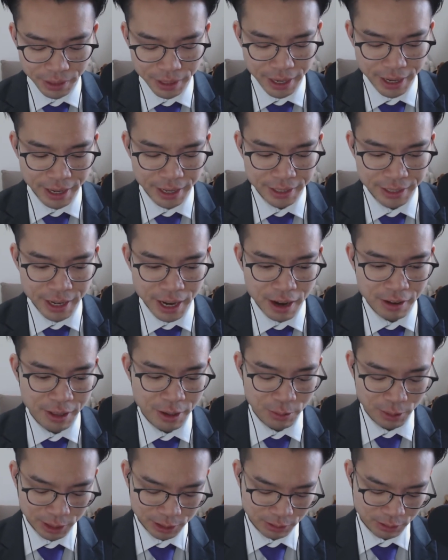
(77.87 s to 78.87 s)
and how
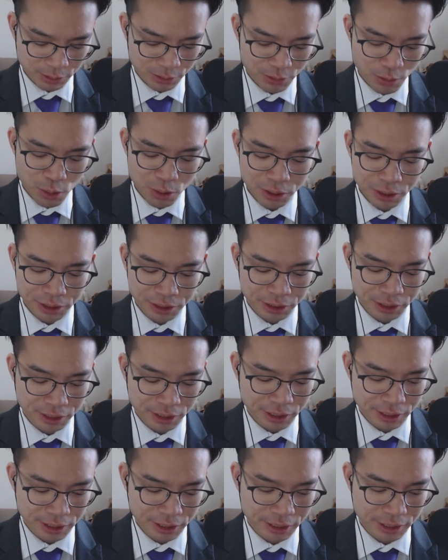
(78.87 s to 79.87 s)
that works for
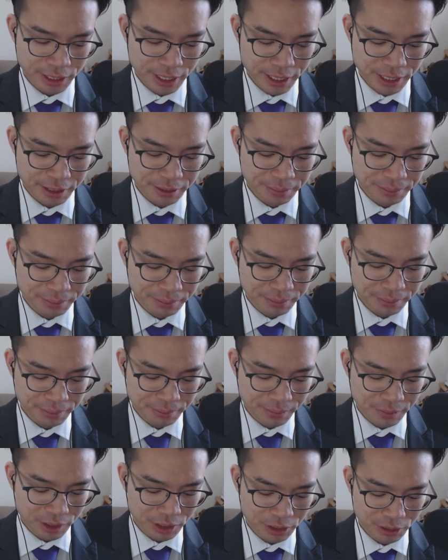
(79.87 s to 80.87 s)
foreigners is that
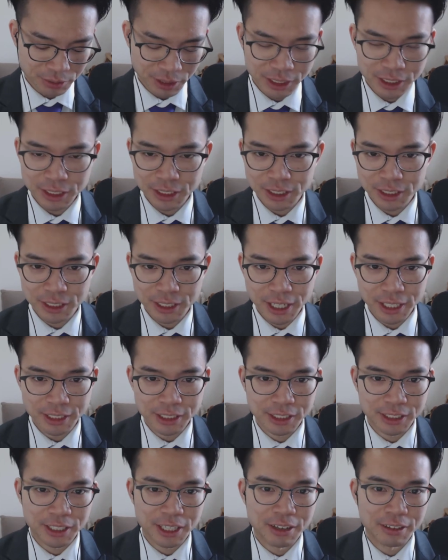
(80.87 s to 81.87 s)
your residence tax
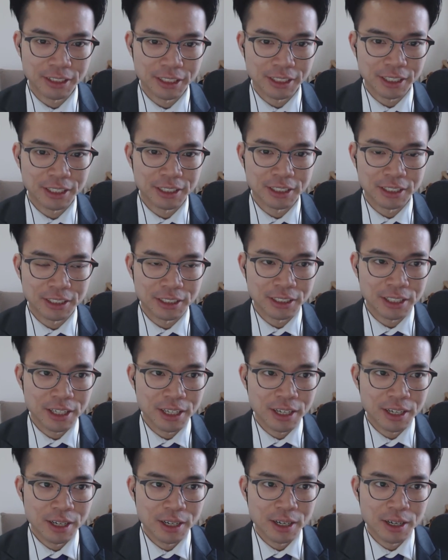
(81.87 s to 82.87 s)
is calculated
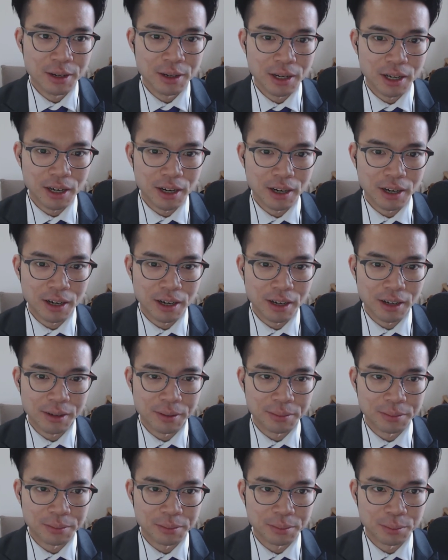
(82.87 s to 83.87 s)

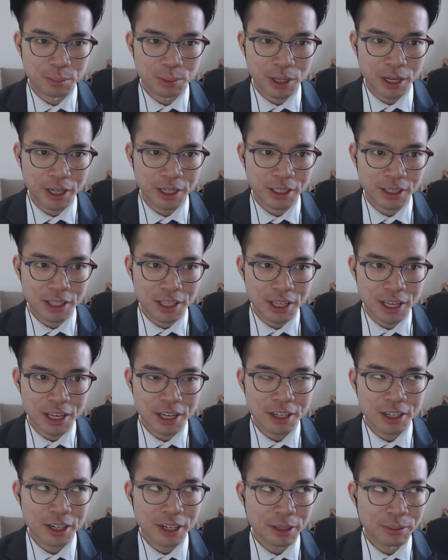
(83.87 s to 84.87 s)
by the
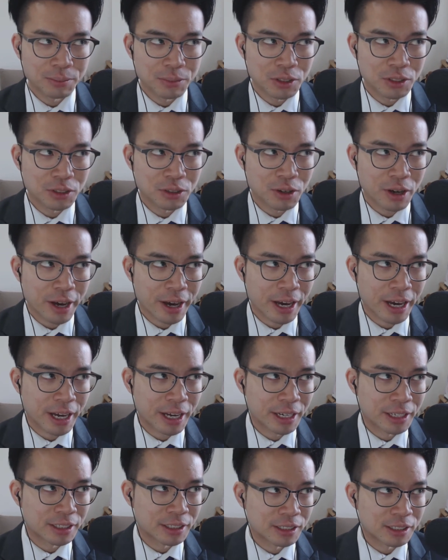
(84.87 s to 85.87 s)
income you
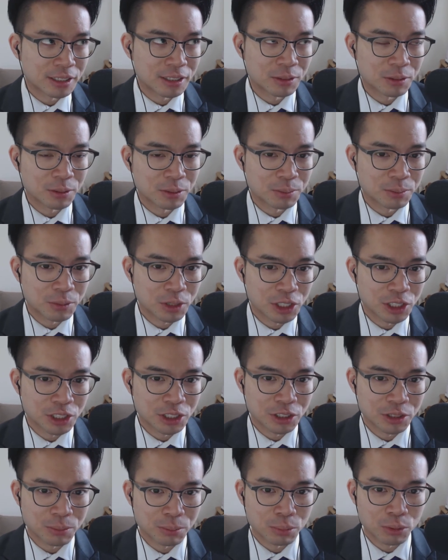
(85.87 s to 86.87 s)
had the
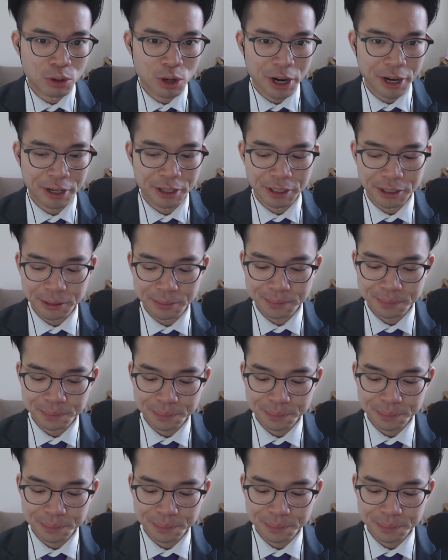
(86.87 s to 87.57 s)
year prior.